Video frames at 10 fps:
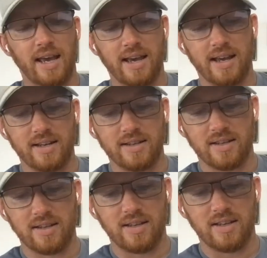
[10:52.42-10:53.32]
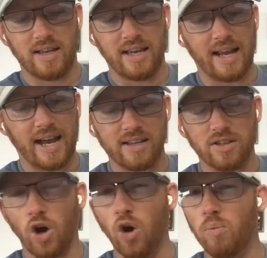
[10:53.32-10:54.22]
and it
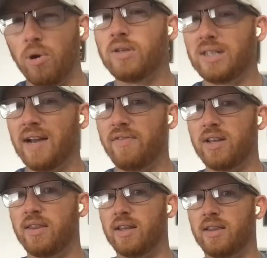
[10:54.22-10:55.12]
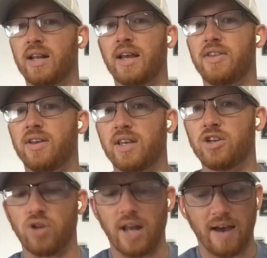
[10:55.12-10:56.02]
has almost everything that I think
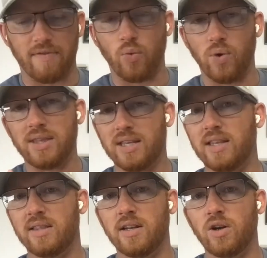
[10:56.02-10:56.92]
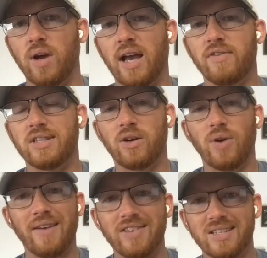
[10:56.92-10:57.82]
they should have. The one thing that they don't have is they
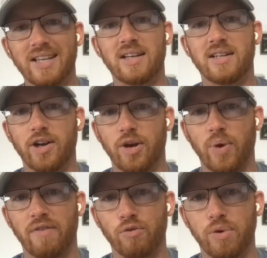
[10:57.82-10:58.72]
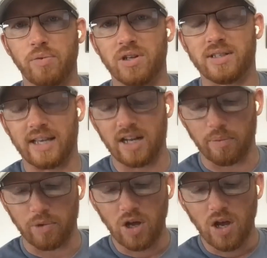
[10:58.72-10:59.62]
don't have a secondary way for people to sign
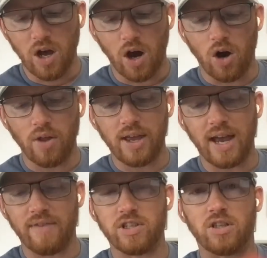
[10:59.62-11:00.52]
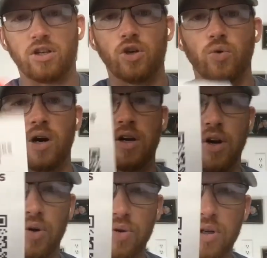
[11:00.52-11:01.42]
up. All they have is the QR
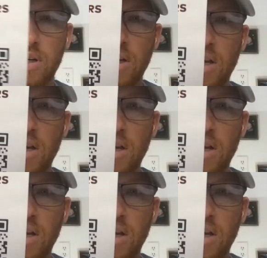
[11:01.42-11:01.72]
code,